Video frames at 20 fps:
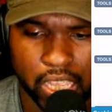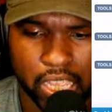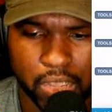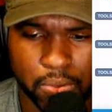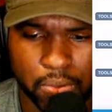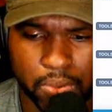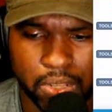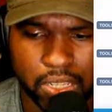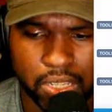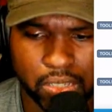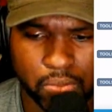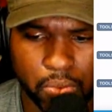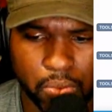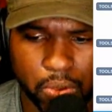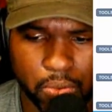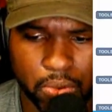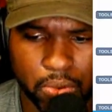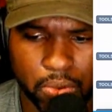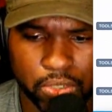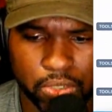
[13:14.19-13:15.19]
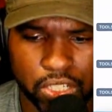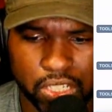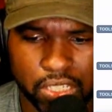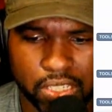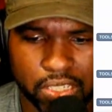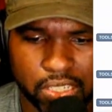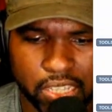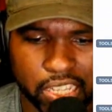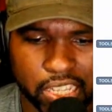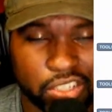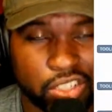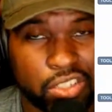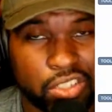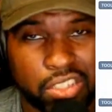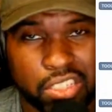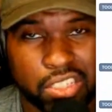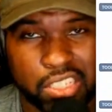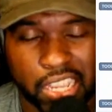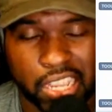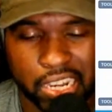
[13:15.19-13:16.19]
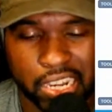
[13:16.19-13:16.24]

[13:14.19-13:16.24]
And what was Jesus saying? Jesus saying